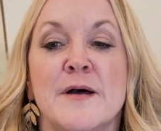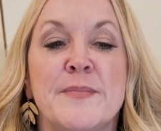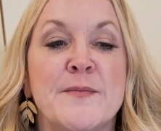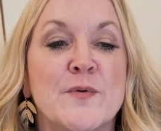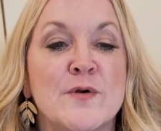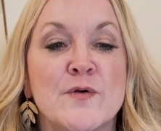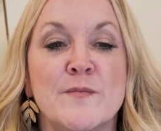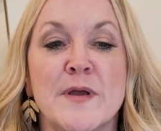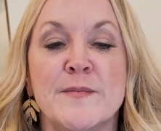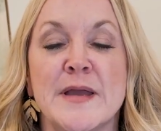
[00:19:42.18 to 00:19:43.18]
people who are
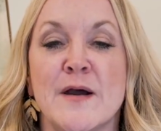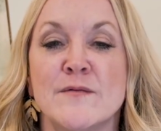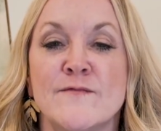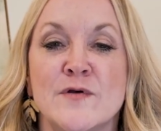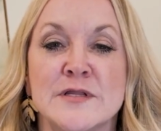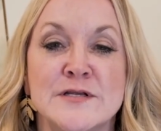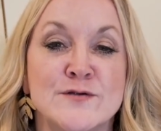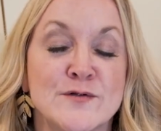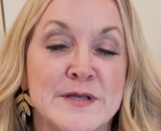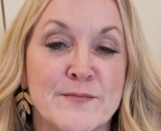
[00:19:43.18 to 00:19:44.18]
maybe out for a
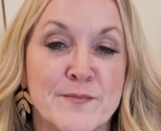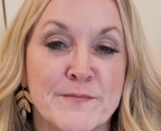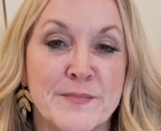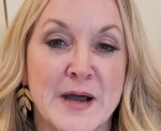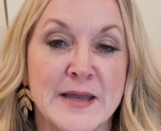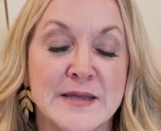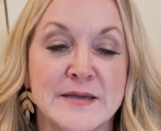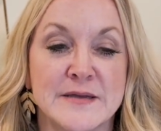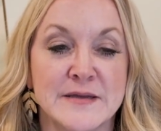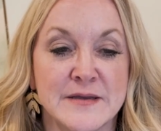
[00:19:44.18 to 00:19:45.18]
leisurely bike.
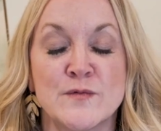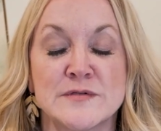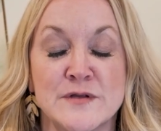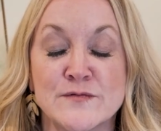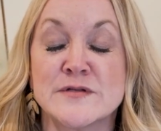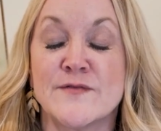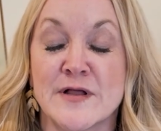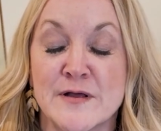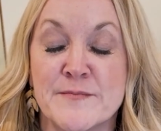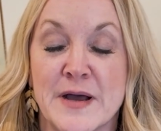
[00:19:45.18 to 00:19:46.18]
It was
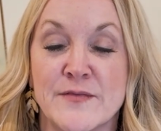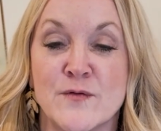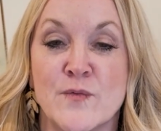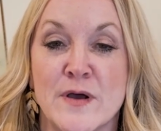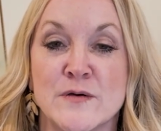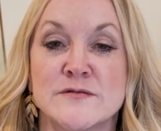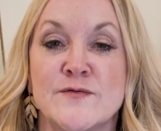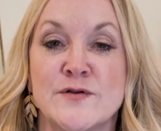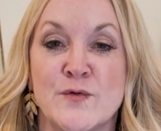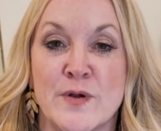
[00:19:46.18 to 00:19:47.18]
developed by the Rails
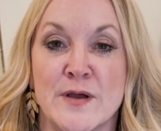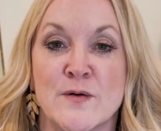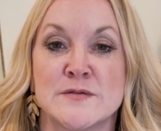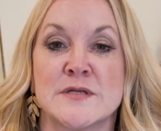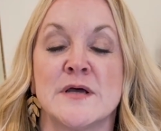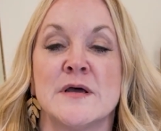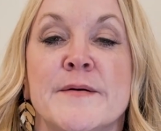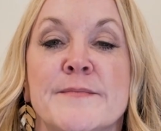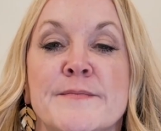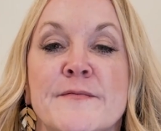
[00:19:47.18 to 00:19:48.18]
for Trails
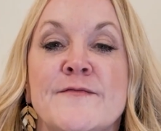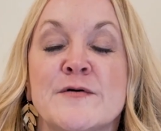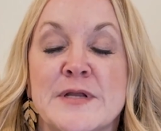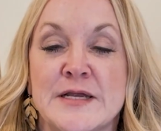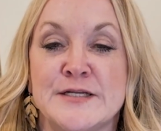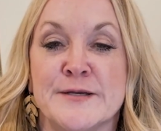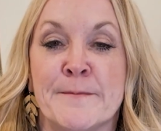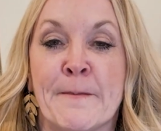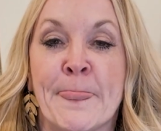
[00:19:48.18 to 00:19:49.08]
Foundation.